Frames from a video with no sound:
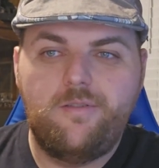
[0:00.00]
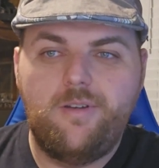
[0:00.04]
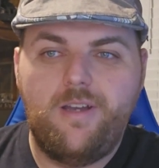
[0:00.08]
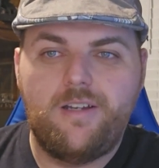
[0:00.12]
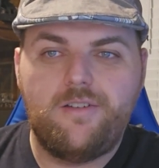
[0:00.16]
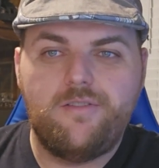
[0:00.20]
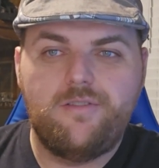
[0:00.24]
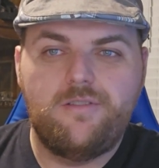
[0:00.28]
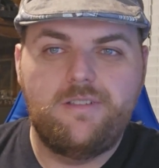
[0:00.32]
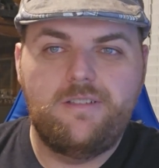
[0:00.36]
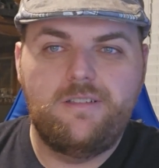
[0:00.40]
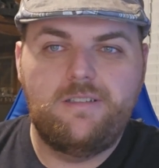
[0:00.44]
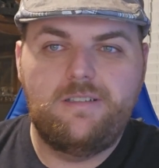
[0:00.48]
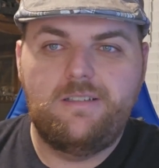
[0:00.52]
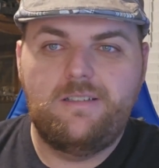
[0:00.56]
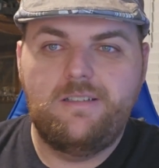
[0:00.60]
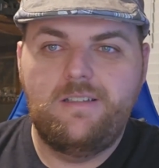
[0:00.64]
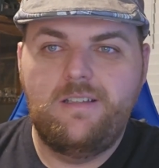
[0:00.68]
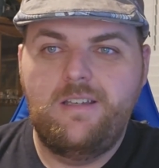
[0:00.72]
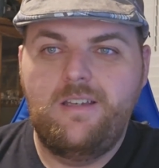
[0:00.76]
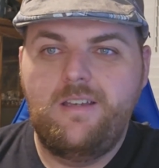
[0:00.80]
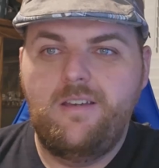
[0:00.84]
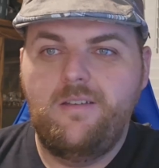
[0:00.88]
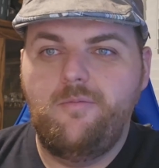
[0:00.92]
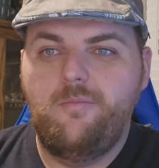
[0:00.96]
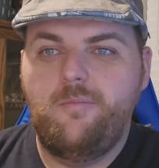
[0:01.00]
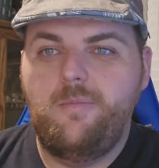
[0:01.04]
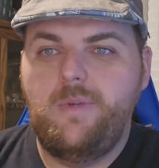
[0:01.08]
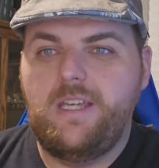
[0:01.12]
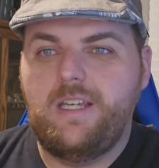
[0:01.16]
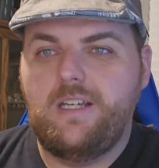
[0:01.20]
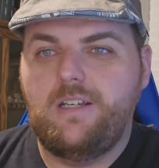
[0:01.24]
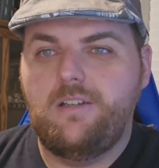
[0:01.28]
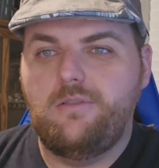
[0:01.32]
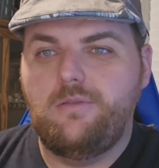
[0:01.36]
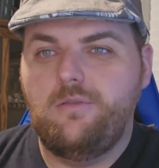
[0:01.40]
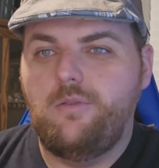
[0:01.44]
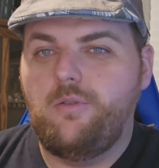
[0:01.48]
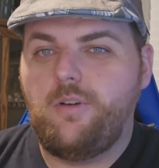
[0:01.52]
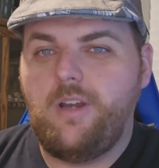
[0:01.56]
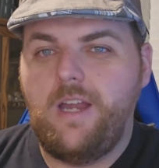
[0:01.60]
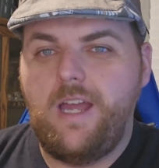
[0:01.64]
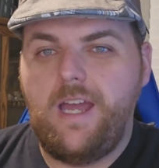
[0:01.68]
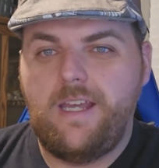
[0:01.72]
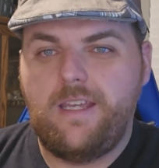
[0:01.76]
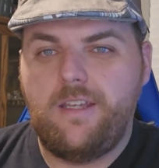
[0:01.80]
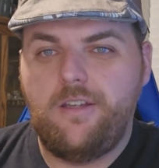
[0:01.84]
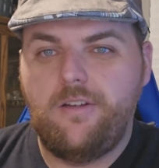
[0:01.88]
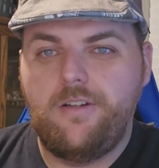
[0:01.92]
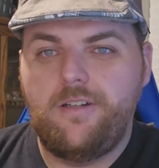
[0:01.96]
to actually make lore
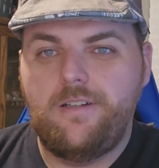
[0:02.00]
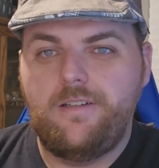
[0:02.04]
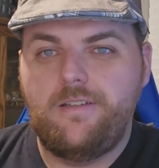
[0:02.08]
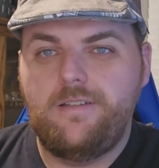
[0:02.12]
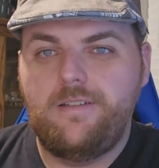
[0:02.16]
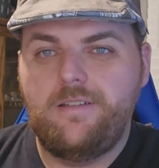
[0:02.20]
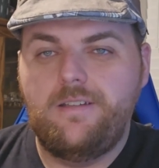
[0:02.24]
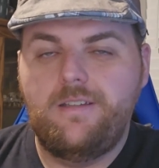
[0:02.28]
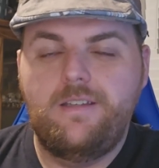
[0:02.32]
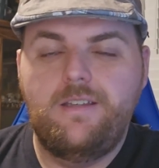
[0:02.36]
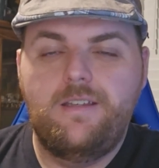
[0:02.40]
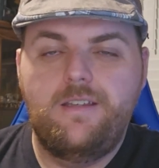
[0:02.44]
accurate.